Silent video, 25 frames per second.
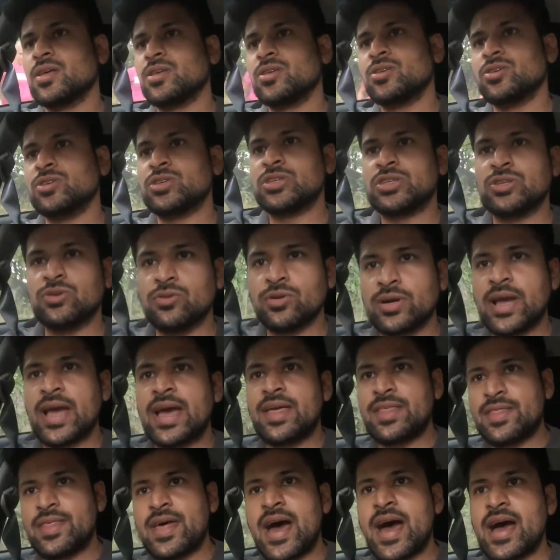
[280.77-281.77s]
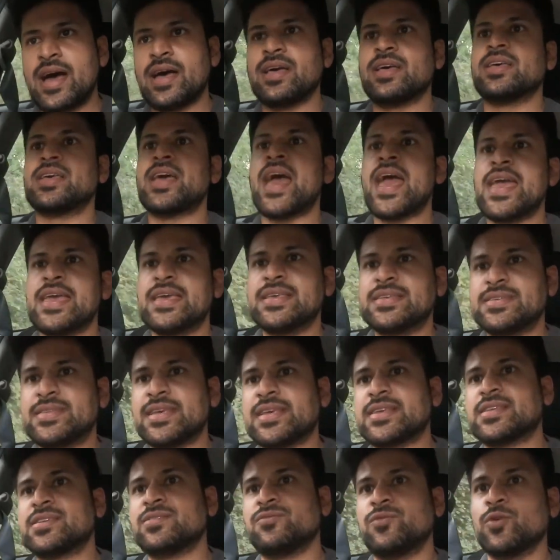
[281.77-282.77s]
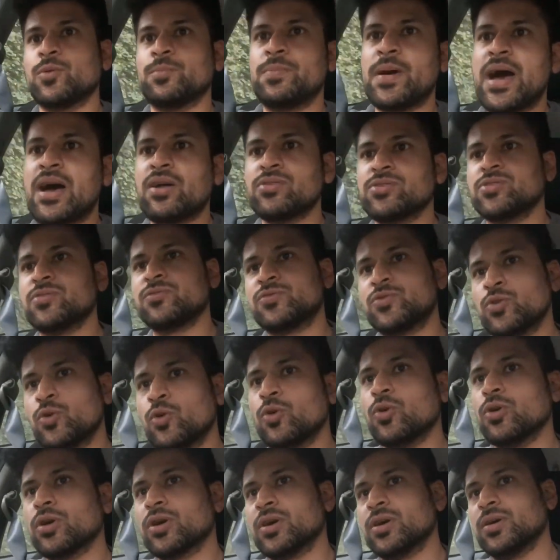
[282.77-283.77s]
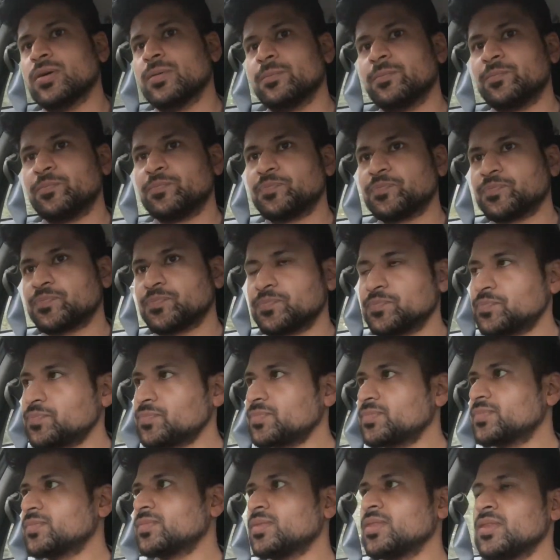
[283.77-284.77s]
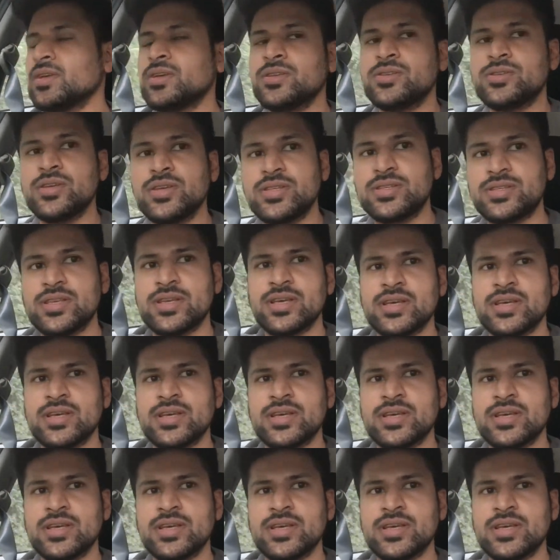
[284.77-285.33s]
you still get that 86 foot-pounds of torque. So it's